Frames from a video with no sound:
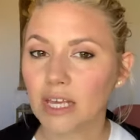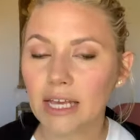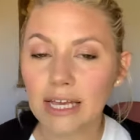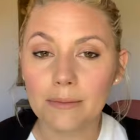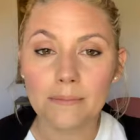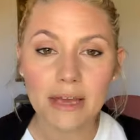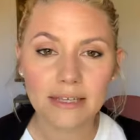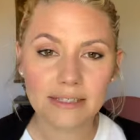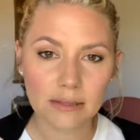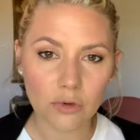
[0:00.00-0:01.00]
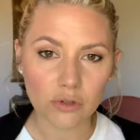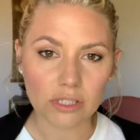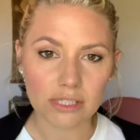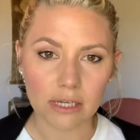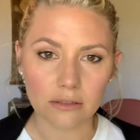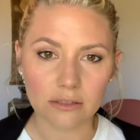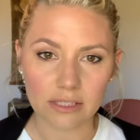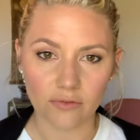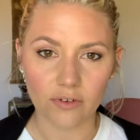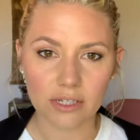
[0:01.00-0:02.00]
It makes the most subtle
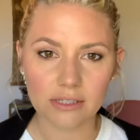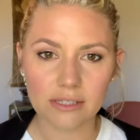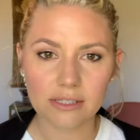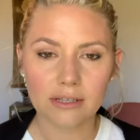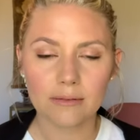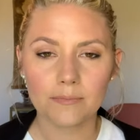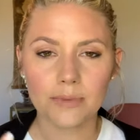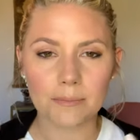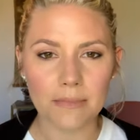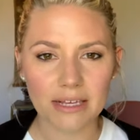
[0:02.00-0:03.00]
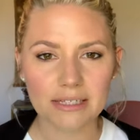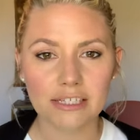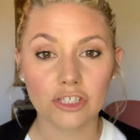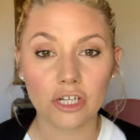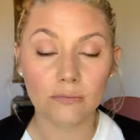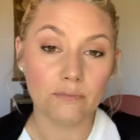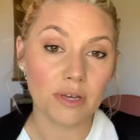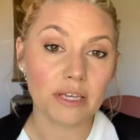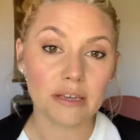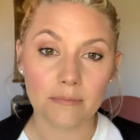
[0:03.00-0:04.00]
difference, but makes such a
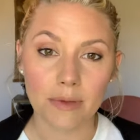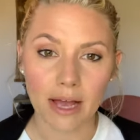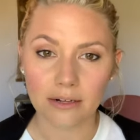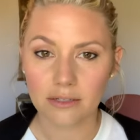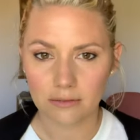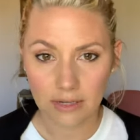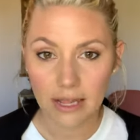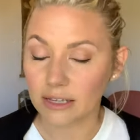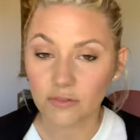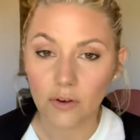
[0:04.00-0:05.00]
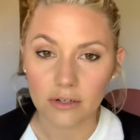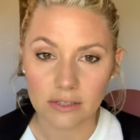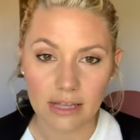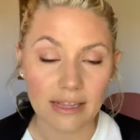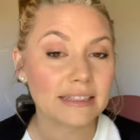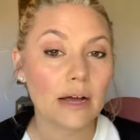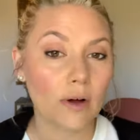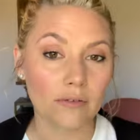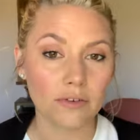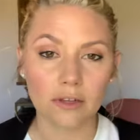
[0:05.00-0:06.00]
big impact as far as that. That's how I
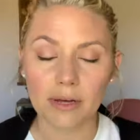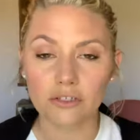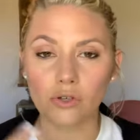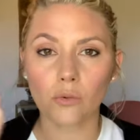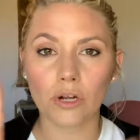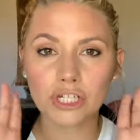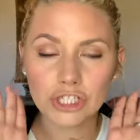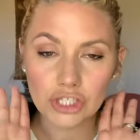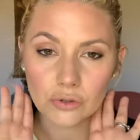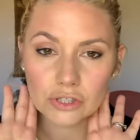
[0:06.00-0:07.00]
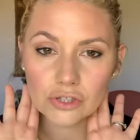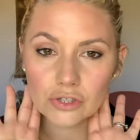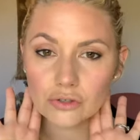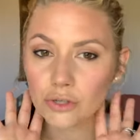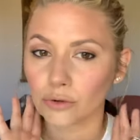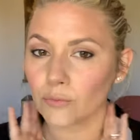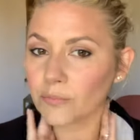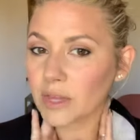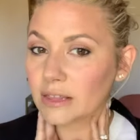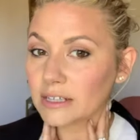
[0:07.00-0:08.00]
feel about it. So I wanted to show this to you.
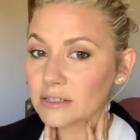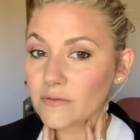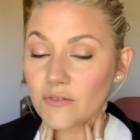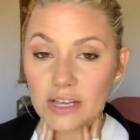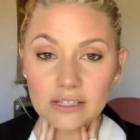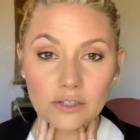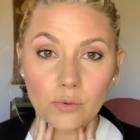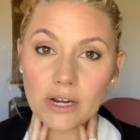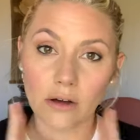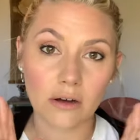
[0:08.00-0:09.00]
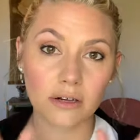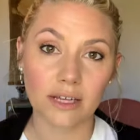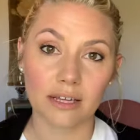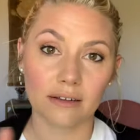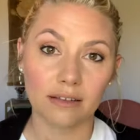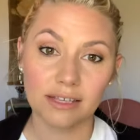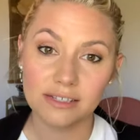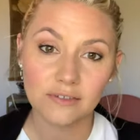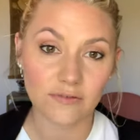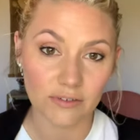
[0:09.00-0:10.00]
This face went on in less
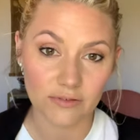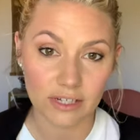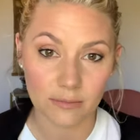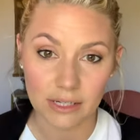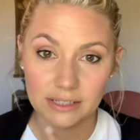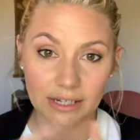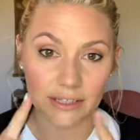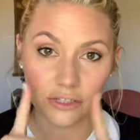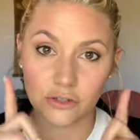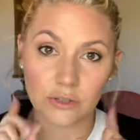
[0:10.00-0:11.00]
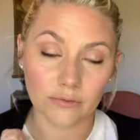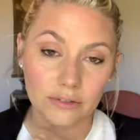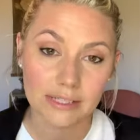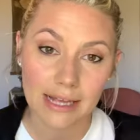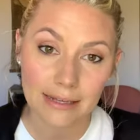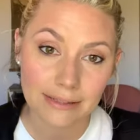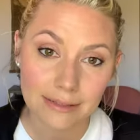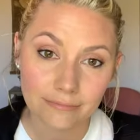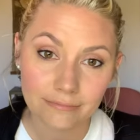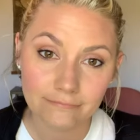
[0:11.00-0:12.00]
than 15 minutes, and I did two different sides,
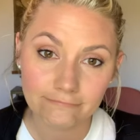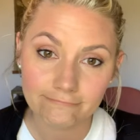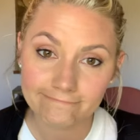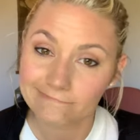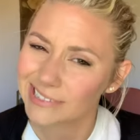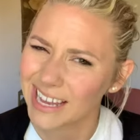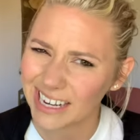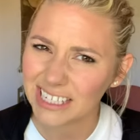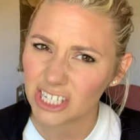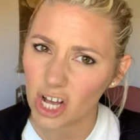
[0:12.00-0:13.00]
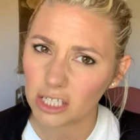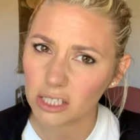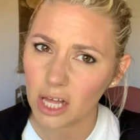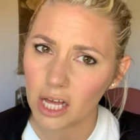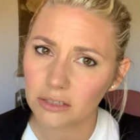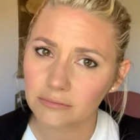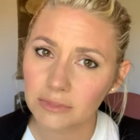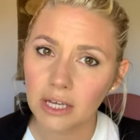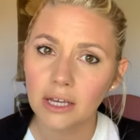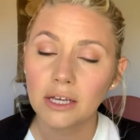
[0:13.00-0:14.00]
and I talked a lot.
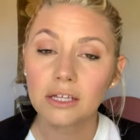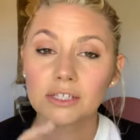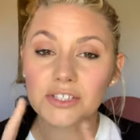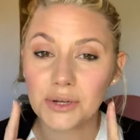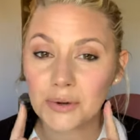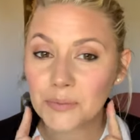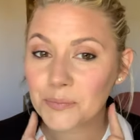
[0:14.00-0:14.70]
So